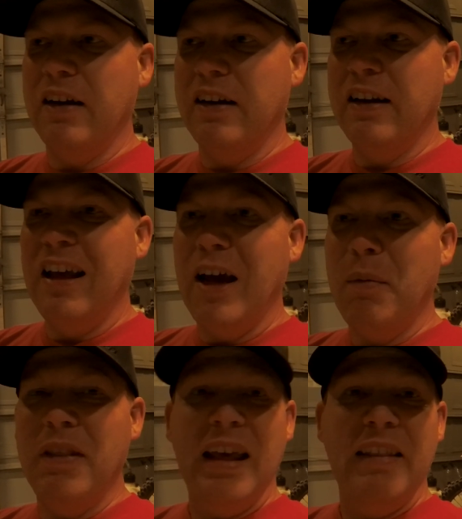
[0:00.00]
And I
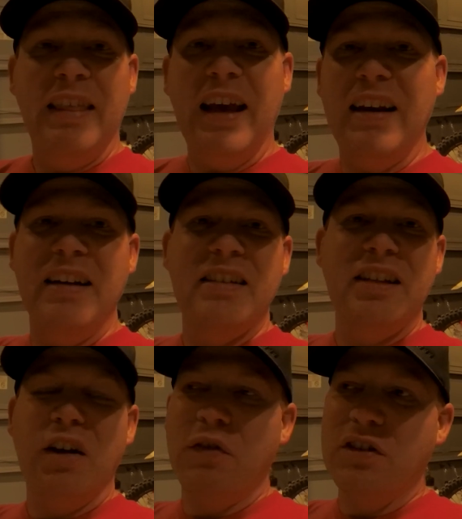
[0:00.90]
mean, that in
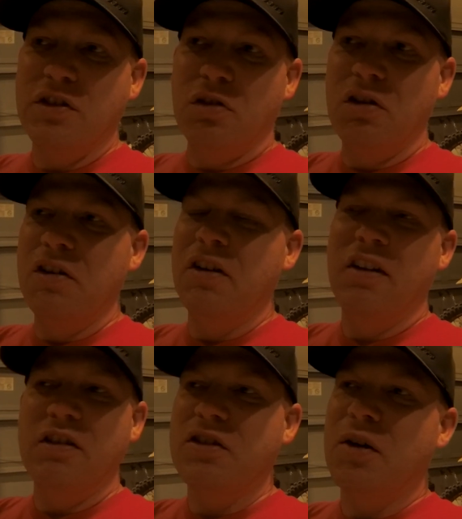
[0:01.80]
itself is a totally
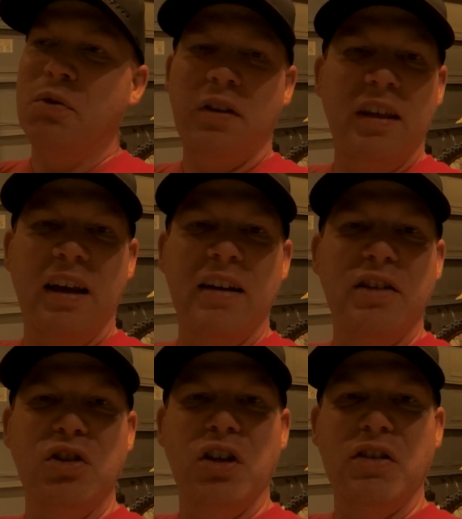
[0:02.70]
another subject that
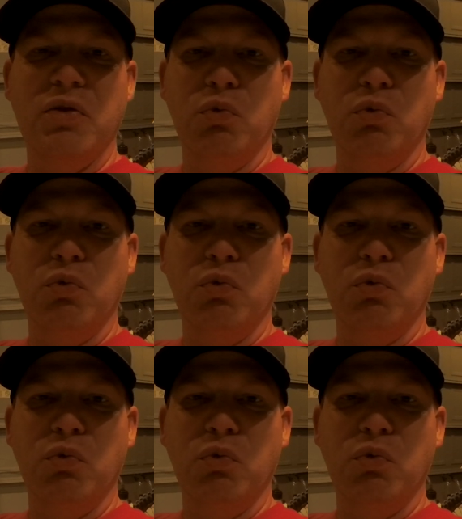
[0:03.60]
is just